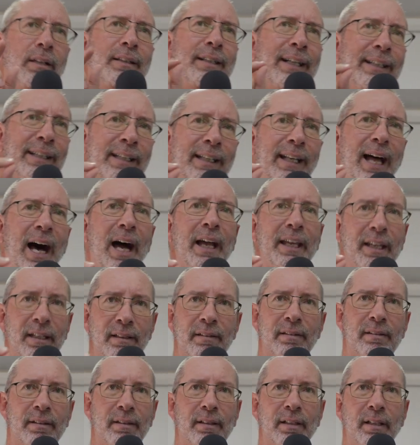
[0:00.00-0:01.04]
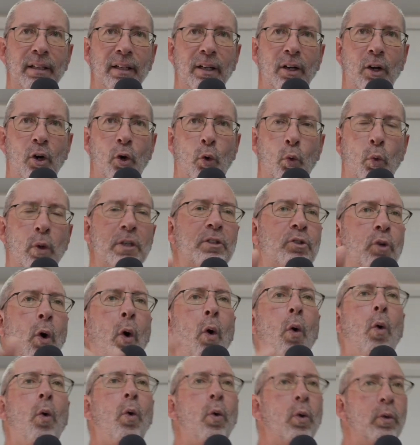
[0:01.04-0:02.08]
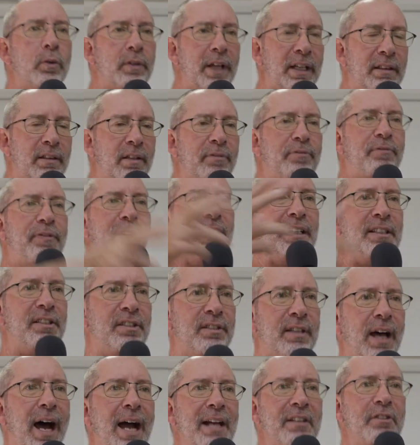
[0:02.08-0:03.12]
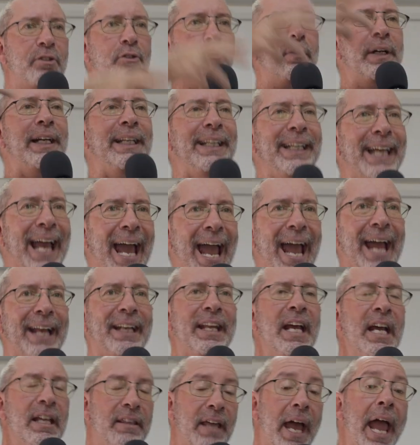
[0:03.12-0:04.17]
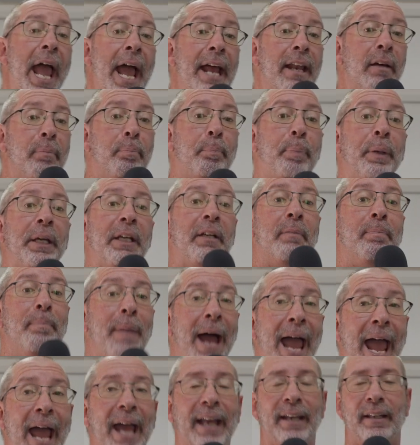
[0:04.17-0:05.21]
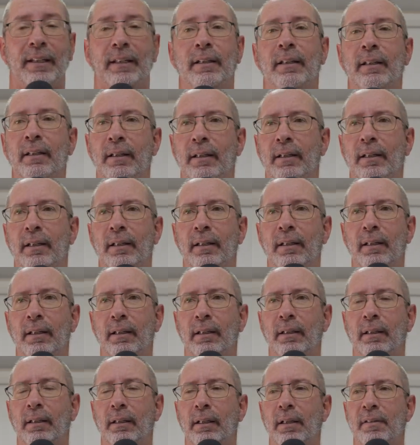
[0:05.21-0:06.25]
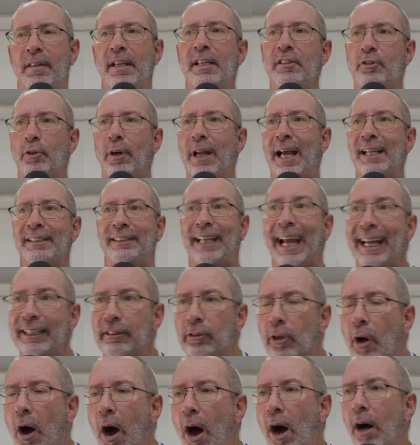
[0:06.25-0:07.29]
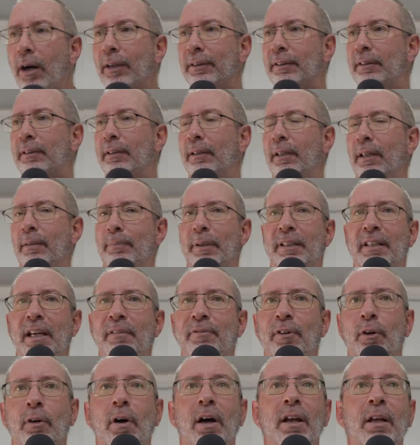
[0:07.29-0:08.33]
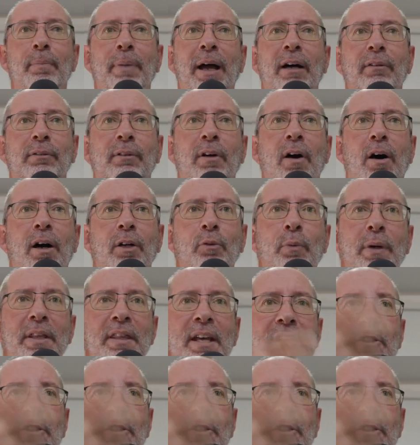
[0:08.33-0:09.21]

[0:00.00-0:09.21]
Goliath was all that the Philistines really had. They had a big man. The Israelites had God, but they forgot about God when